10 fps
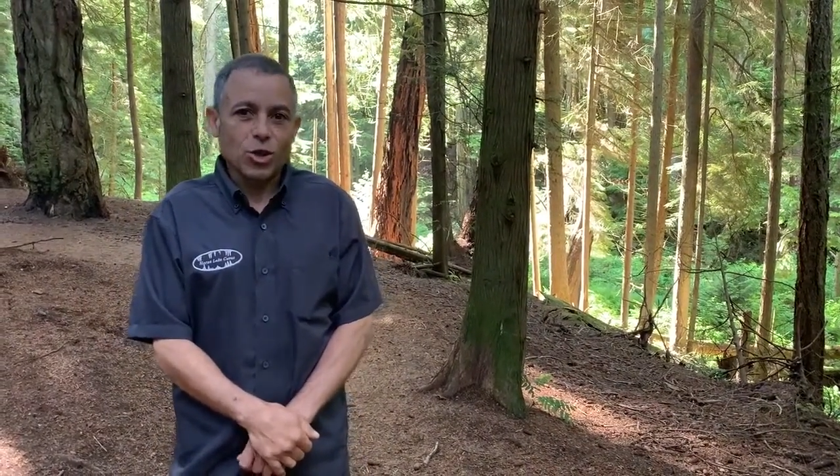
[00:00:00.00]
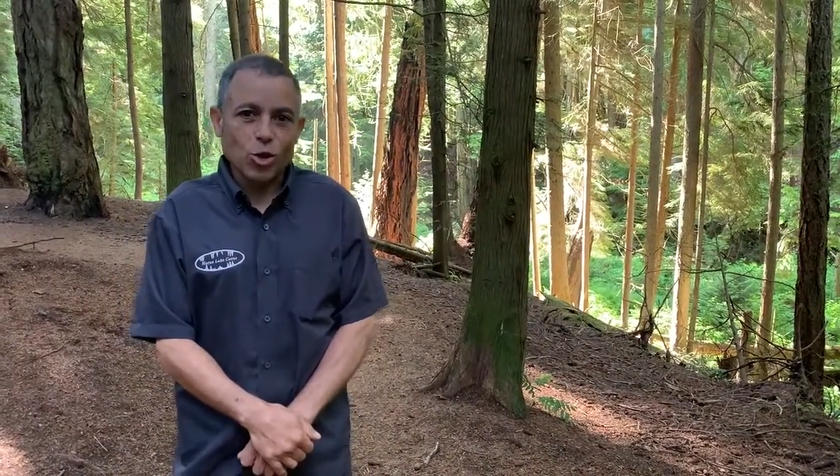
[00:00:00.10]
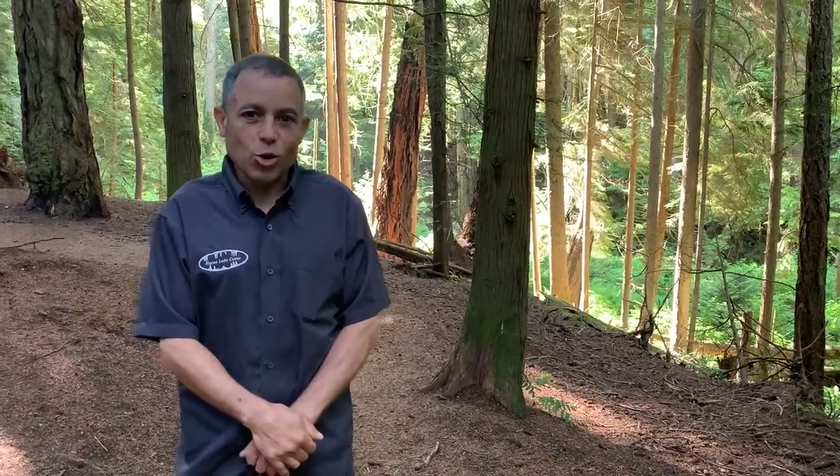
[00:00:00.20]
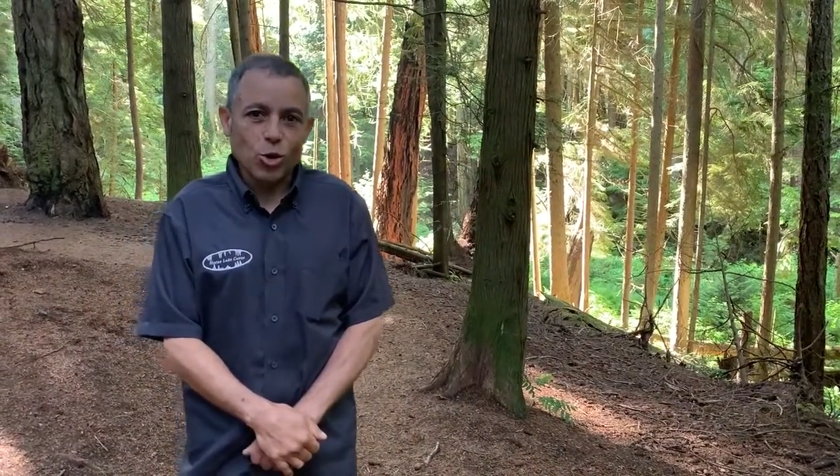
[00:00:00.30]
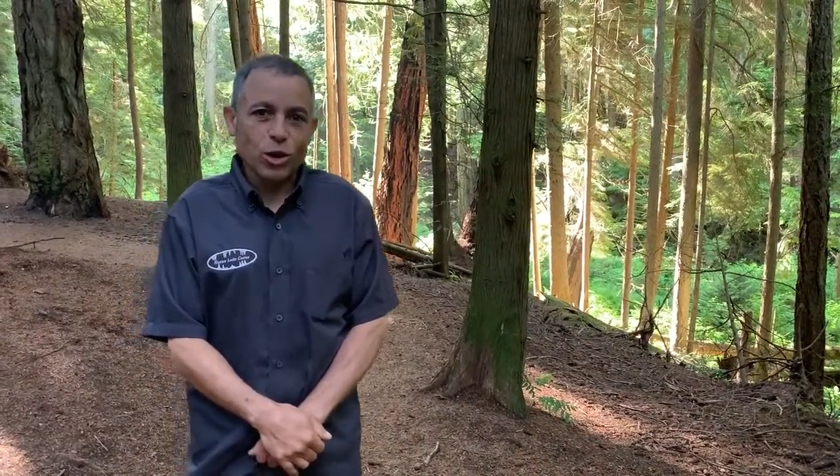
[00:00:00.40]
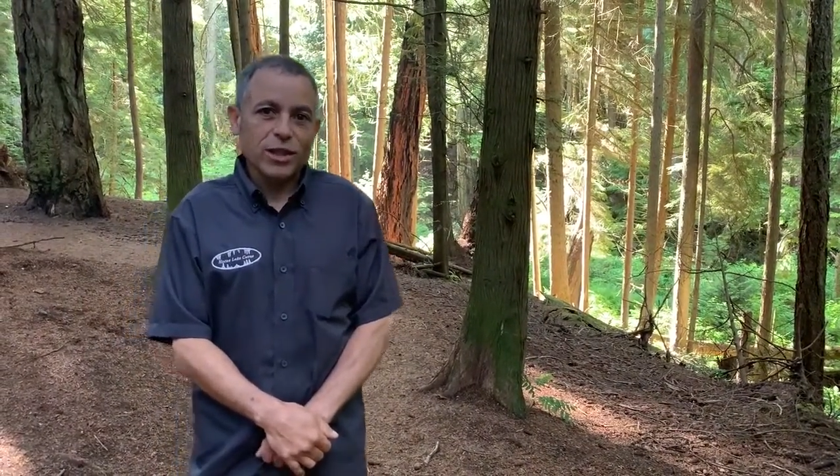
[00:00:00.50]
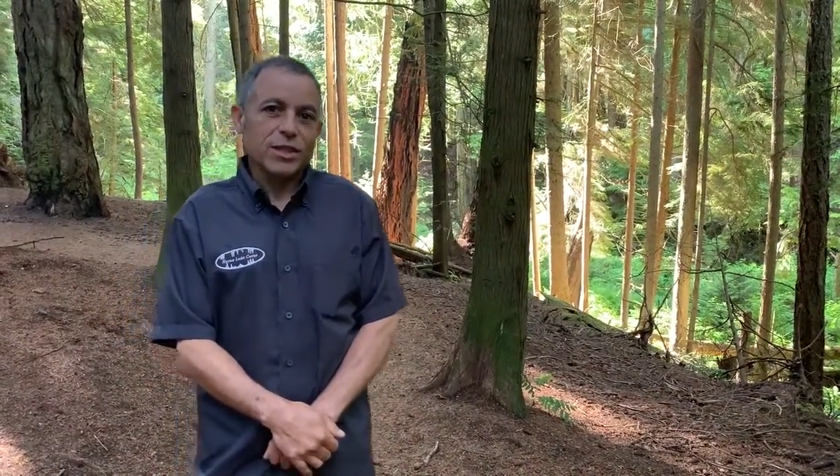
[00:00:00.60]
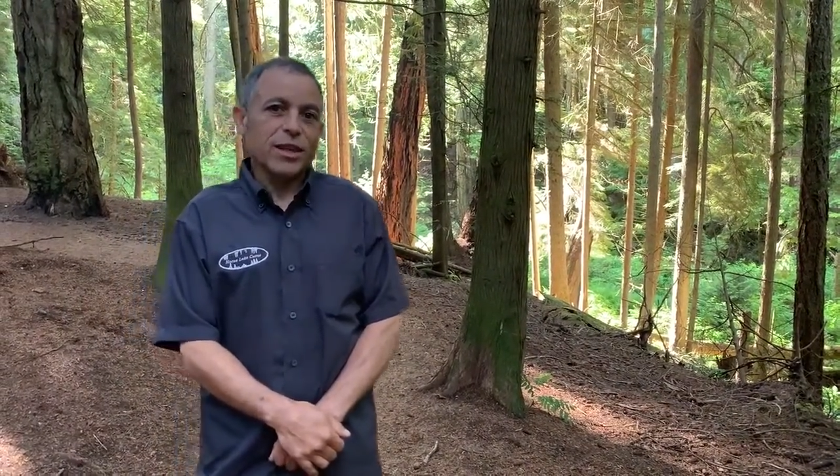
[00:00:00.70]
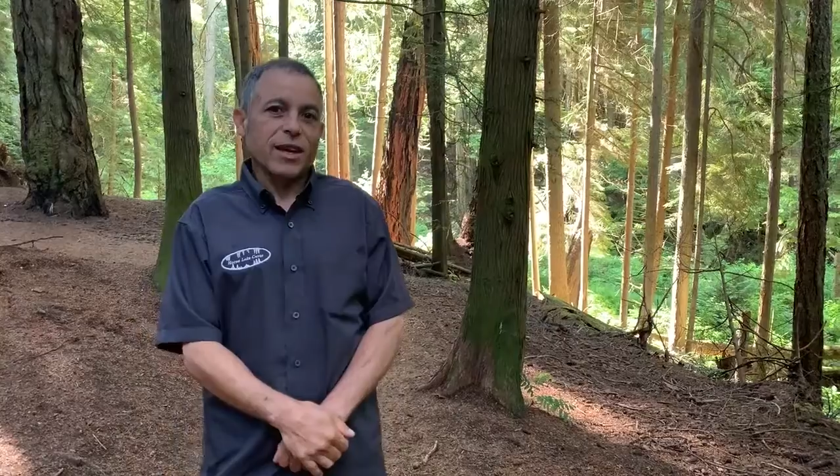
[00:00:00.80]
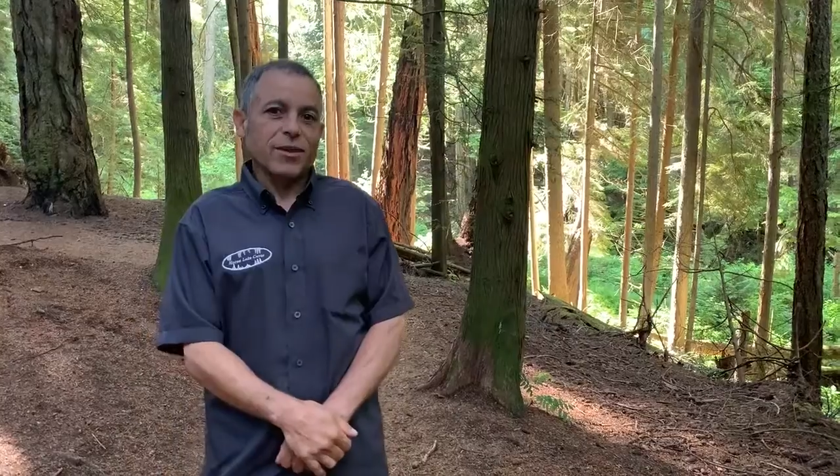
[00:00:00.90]

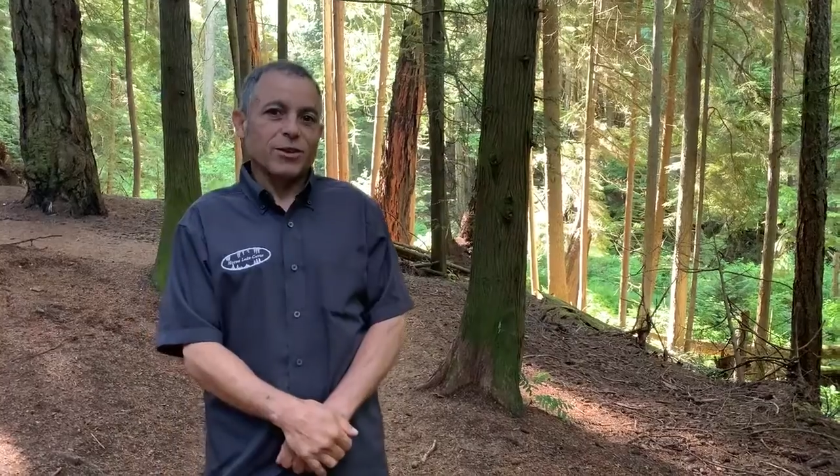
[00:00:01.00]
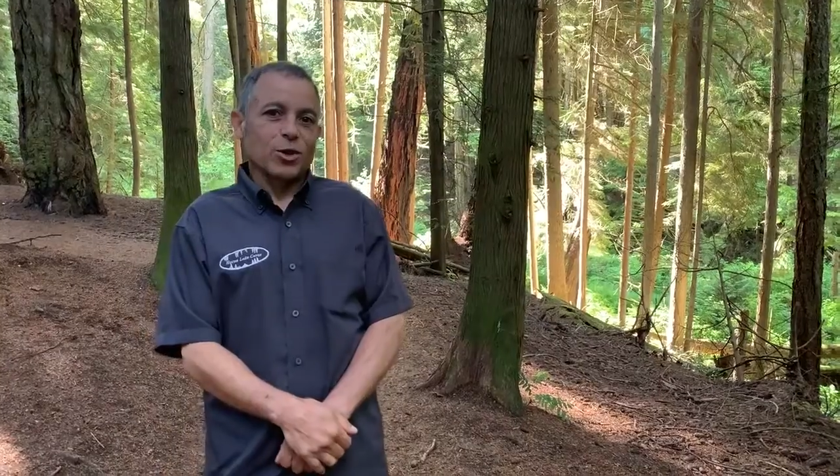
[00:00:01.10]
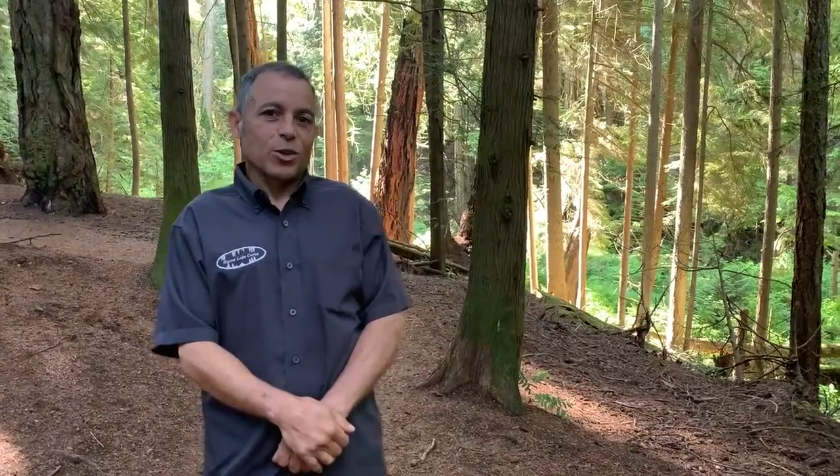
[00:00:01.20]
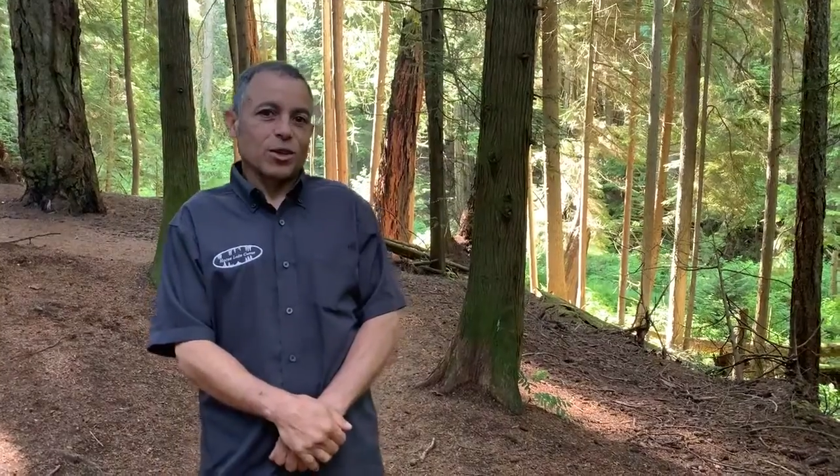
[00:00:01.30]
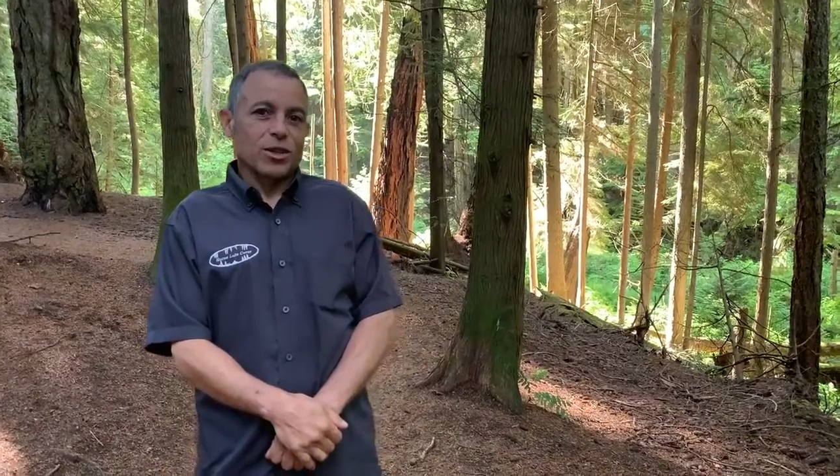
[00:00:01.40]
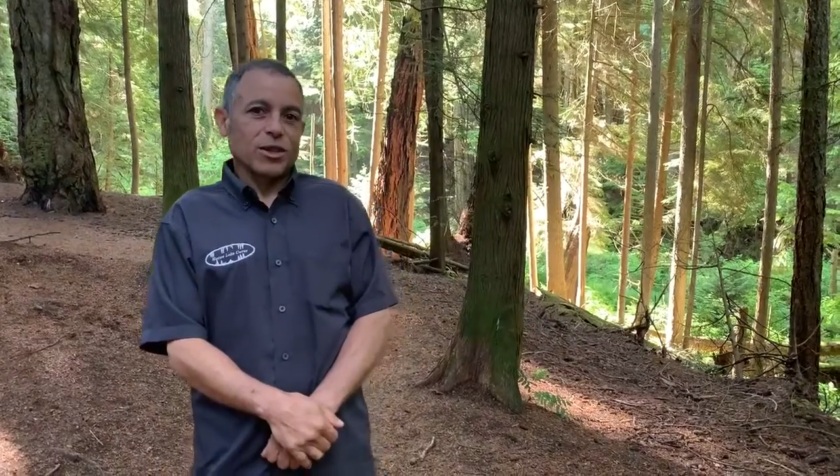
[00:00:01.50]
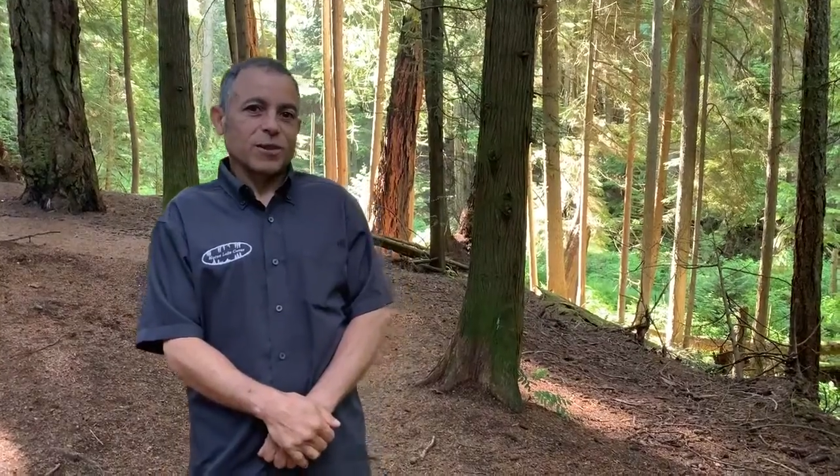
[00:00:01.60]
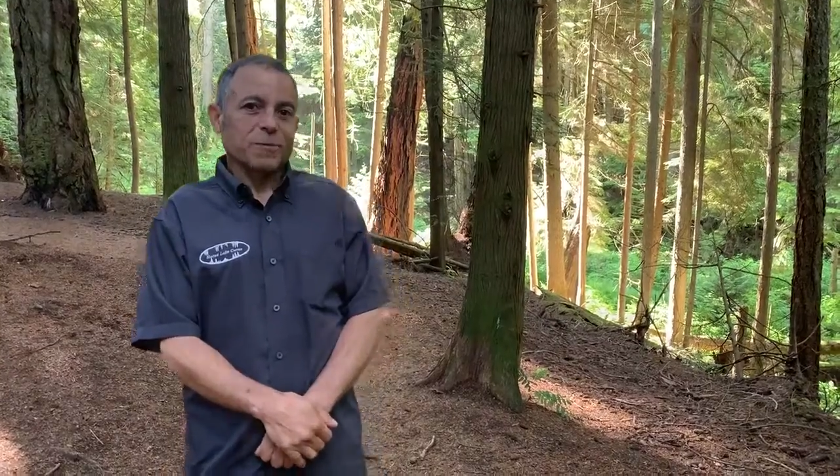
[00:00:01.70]
coolest cave tours.